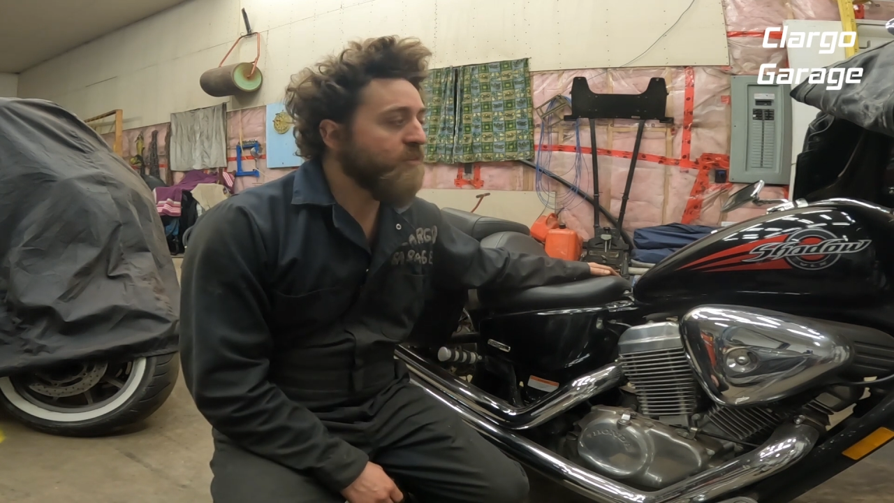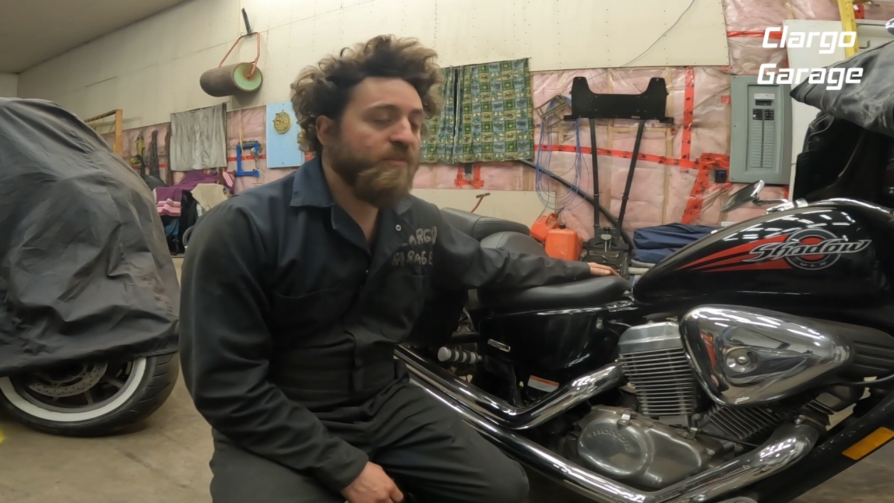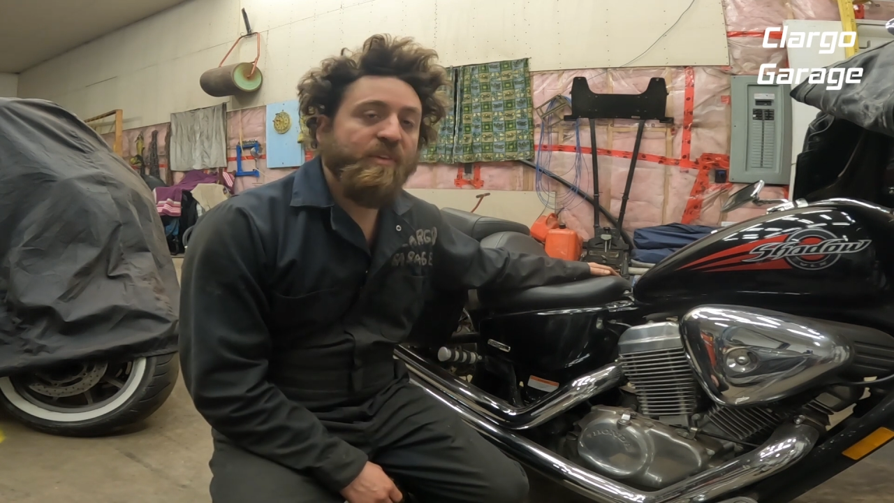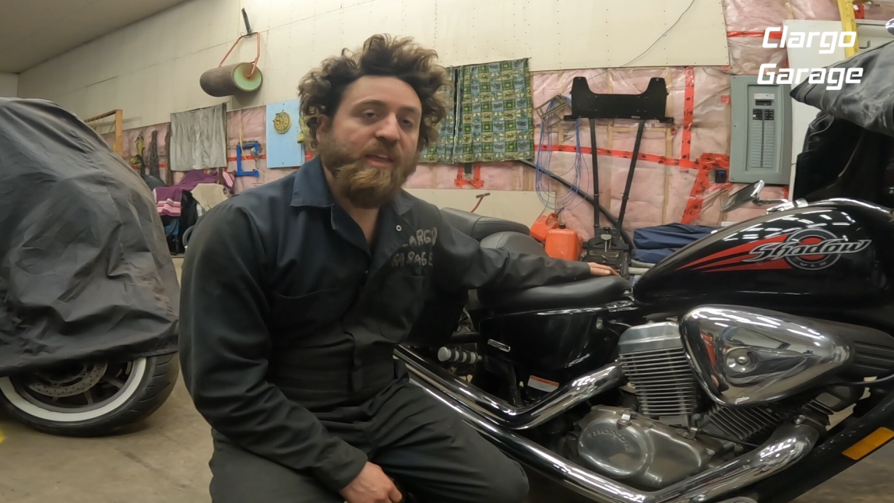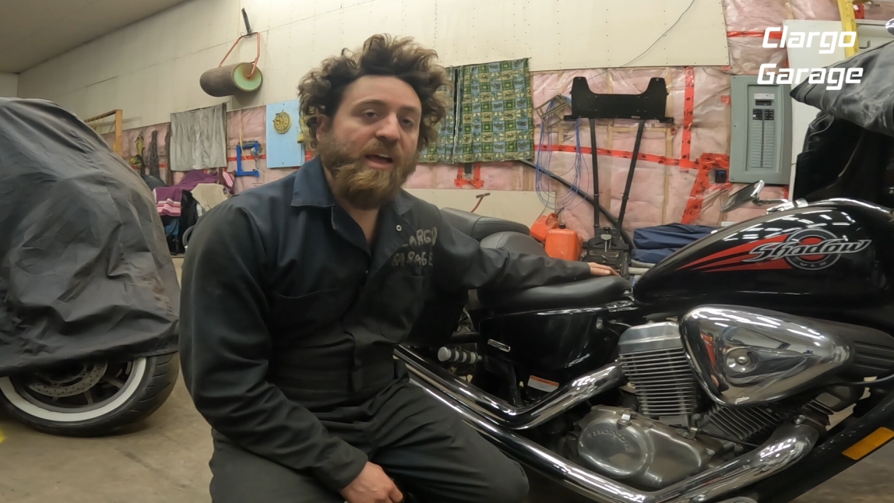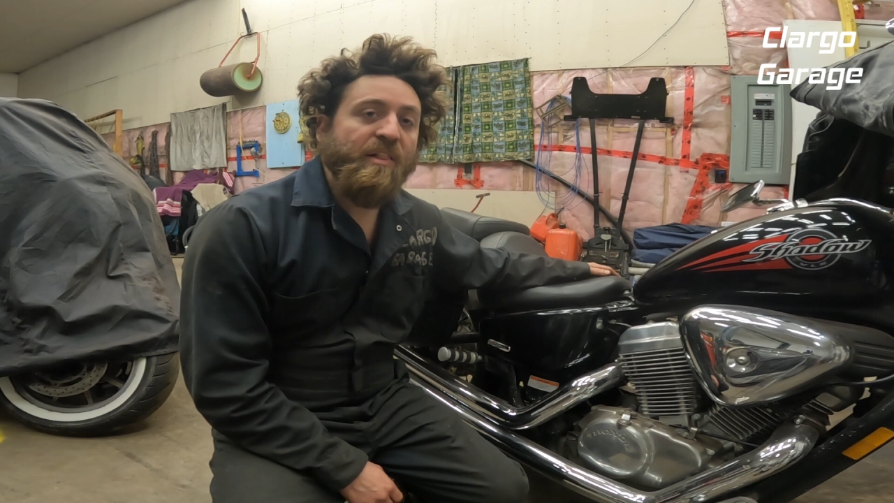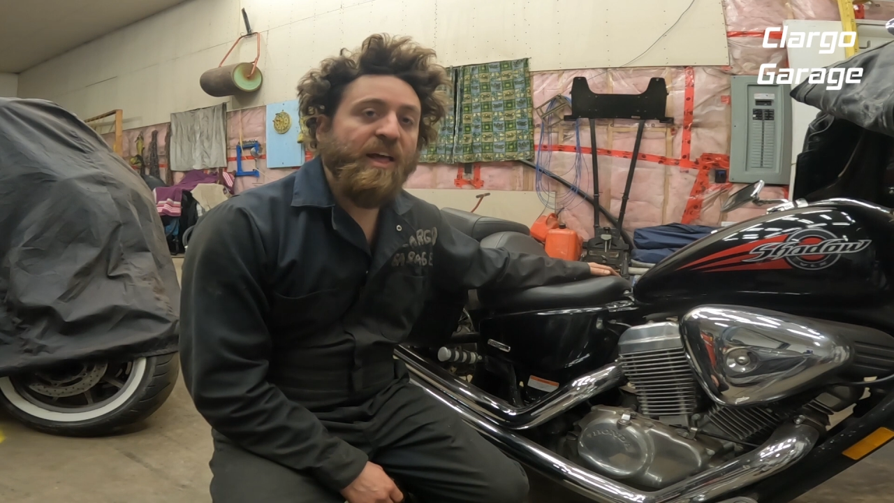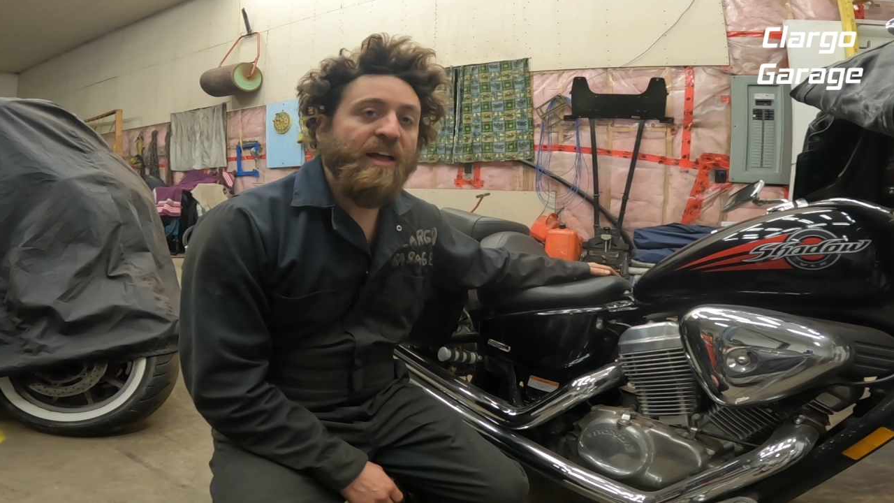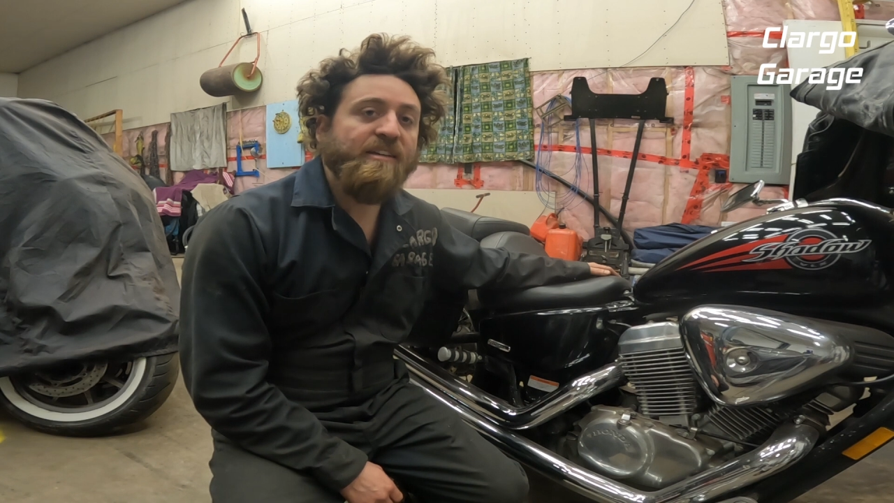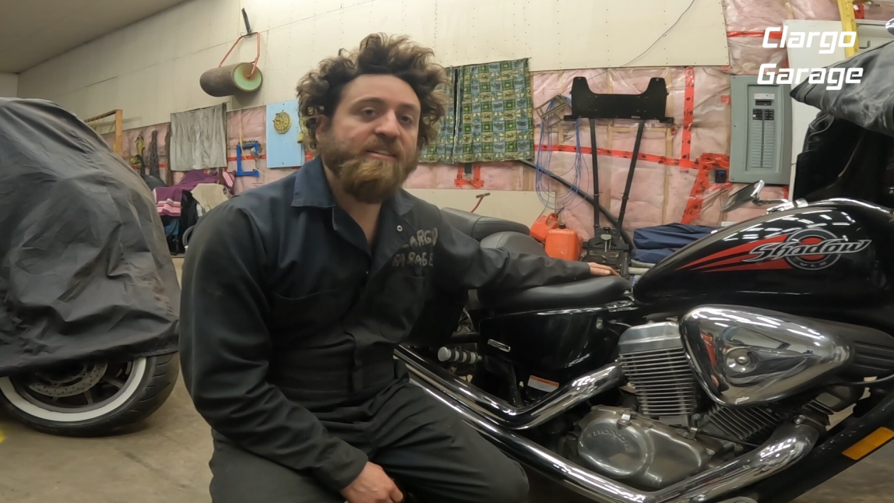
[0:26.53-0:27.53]

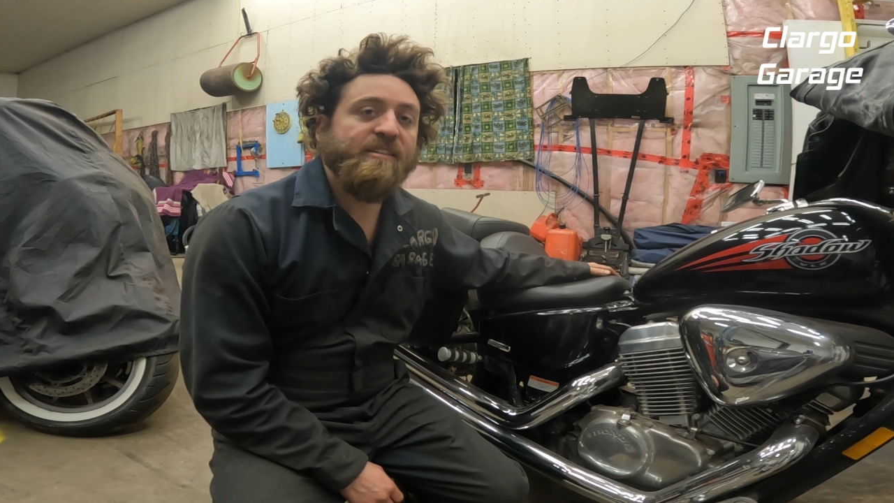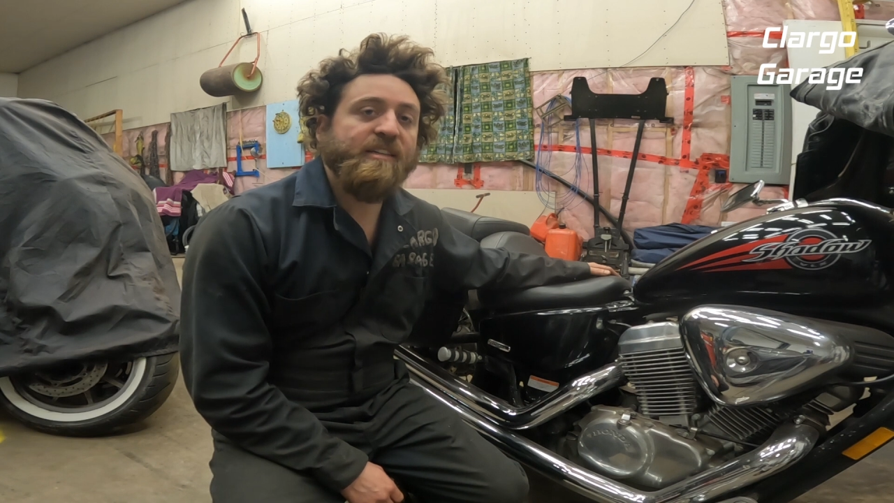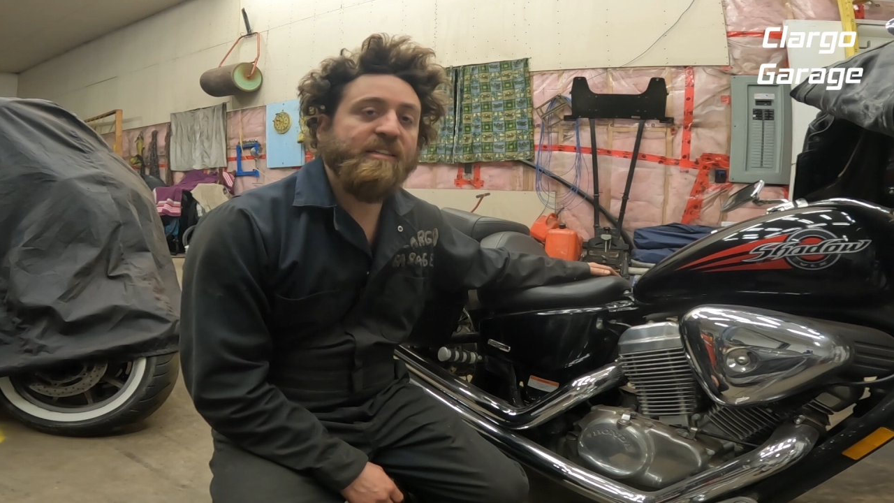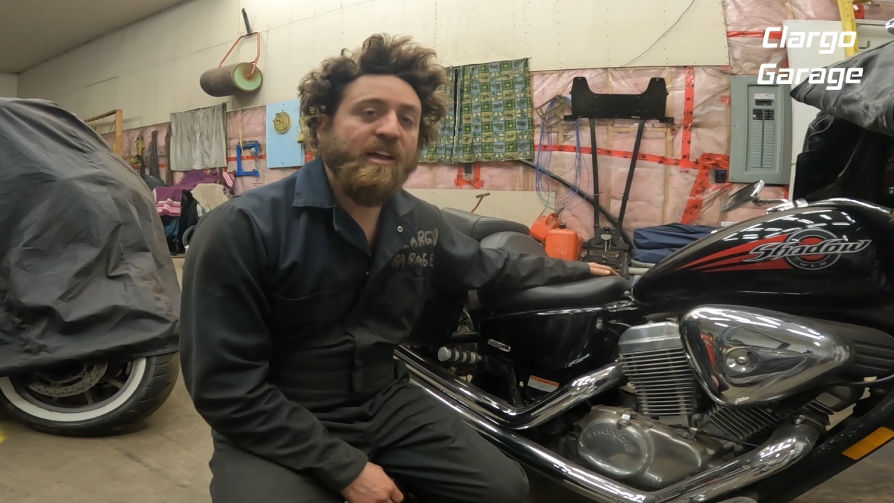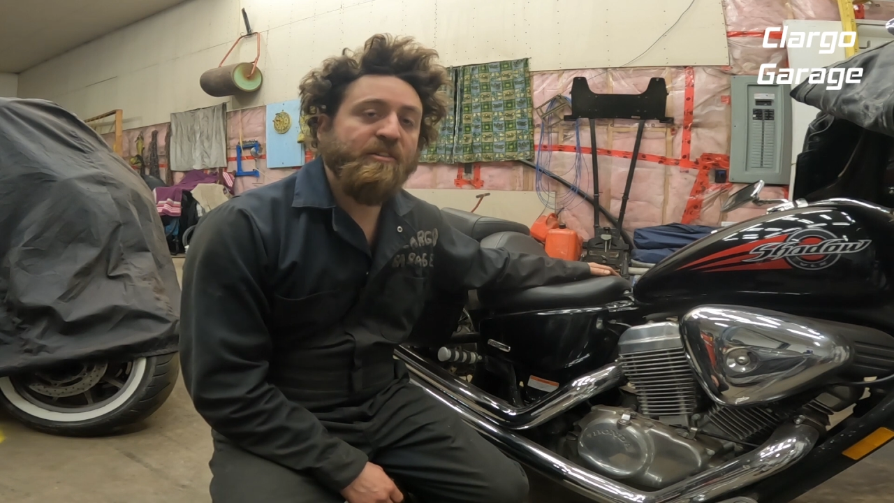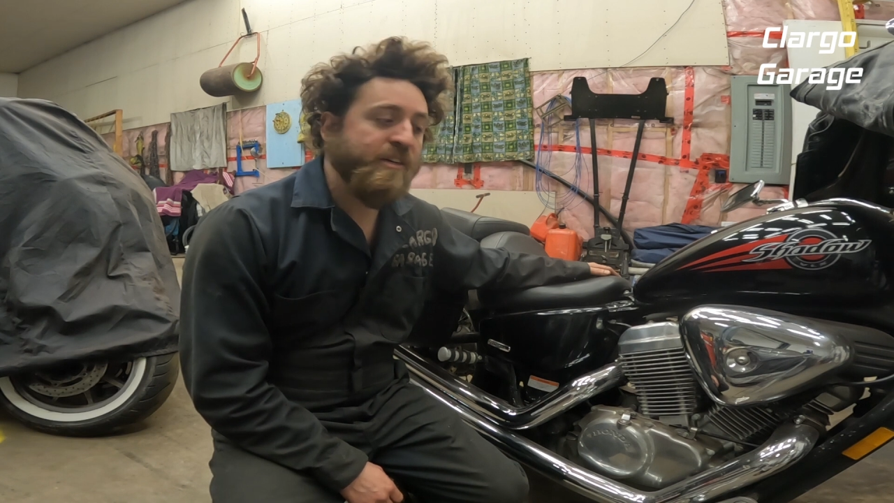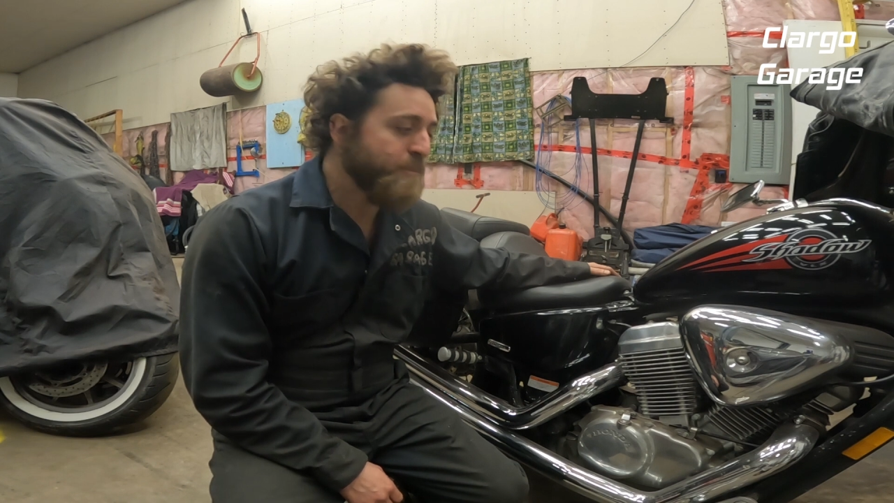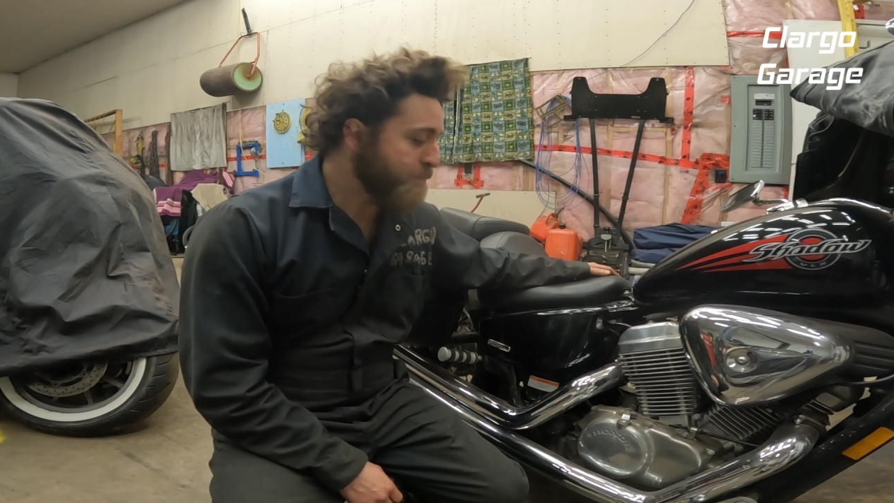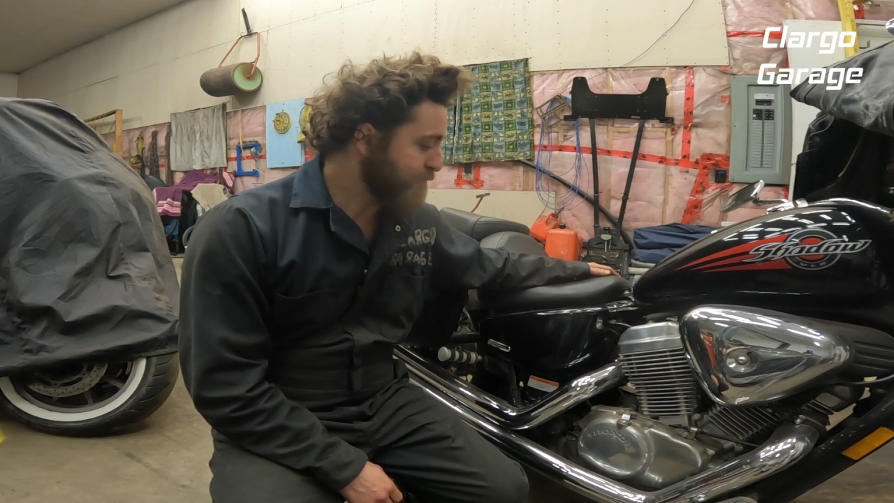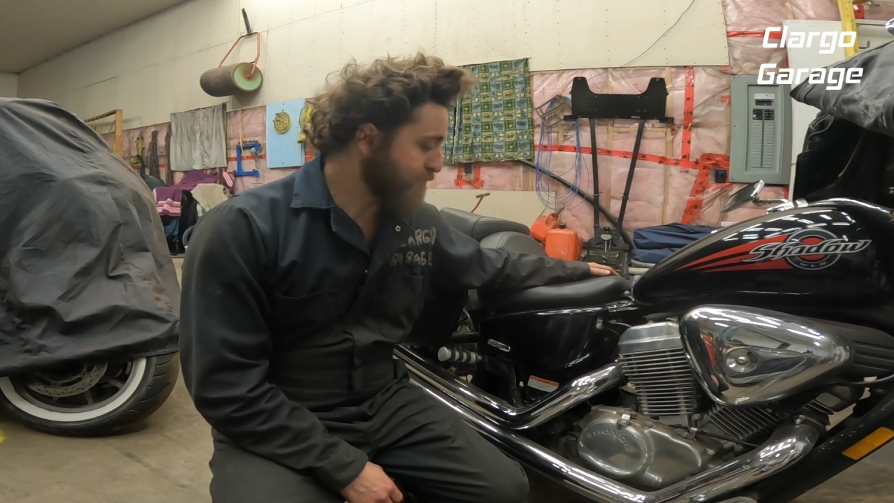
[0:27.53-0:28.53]
VLX 600.